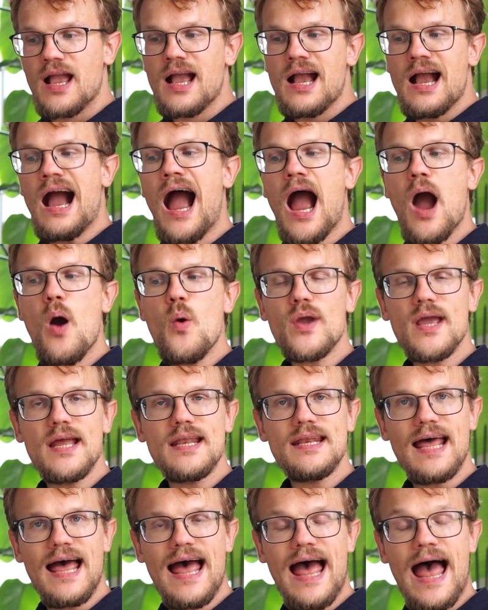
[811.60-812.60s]
How
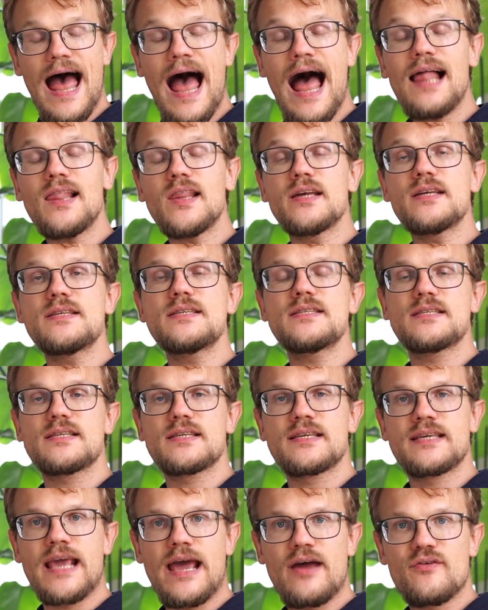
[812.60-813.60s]
can Alice
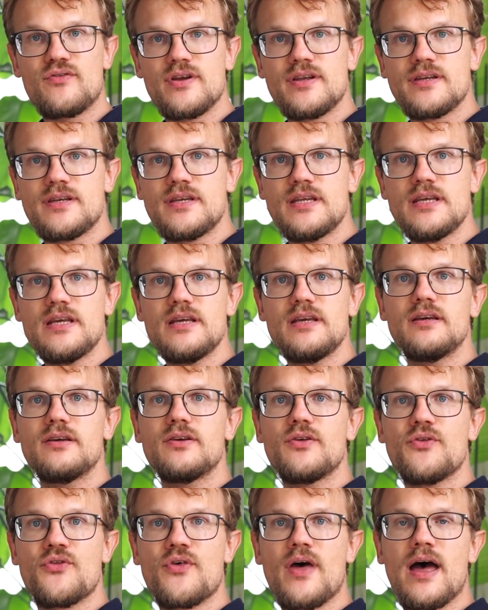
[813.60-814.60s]
guarantee
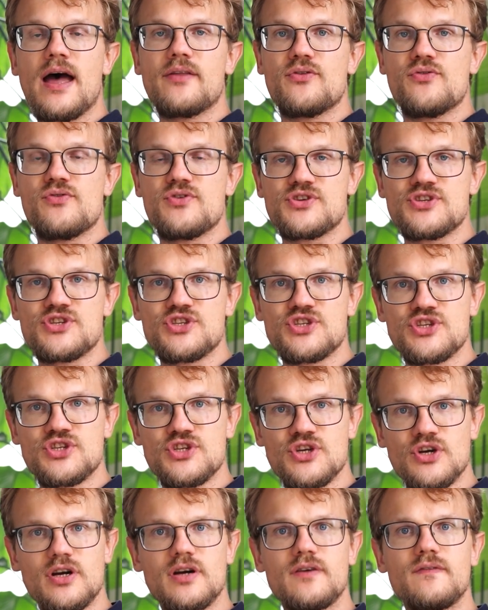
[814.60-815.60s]
that the
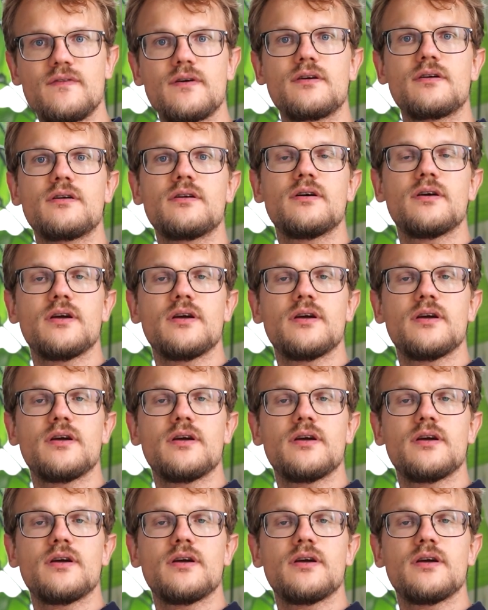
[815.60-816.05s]
server